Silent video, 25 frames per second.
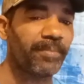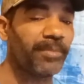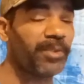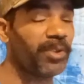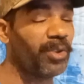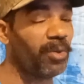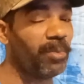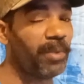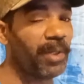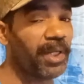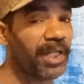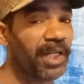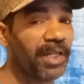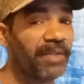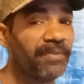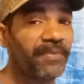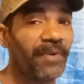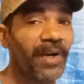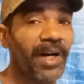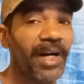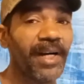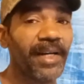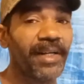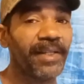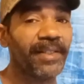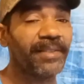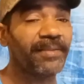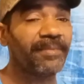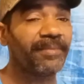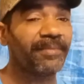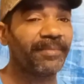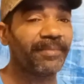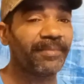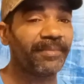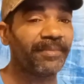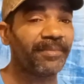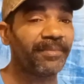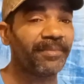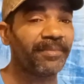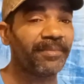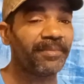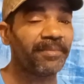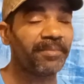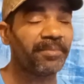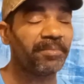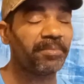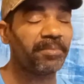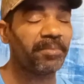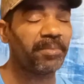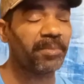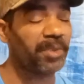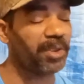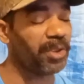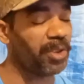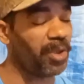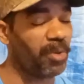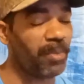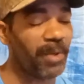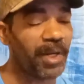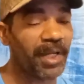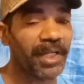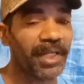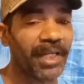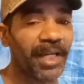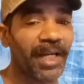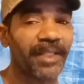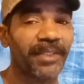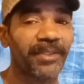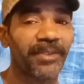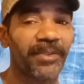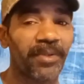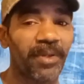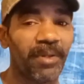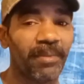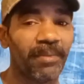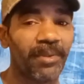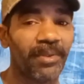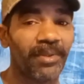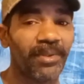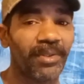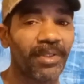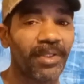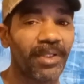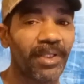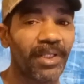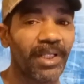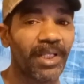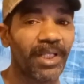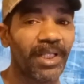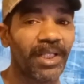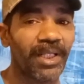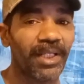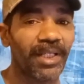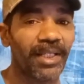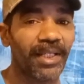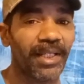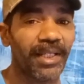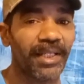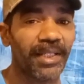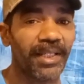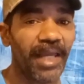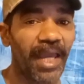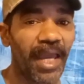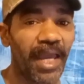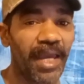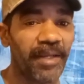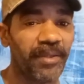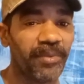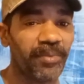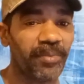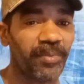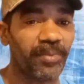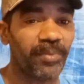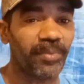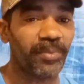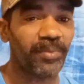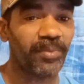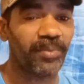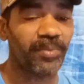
nobody got fired nobody got in trouble and